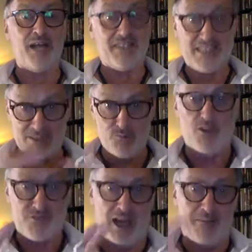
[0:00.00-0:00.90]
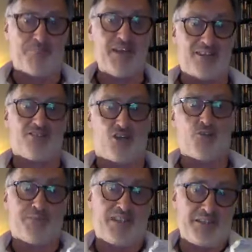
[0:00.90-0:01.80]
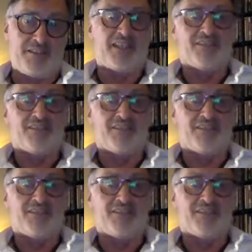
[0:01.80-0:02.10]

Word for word: and he wrote that that opening,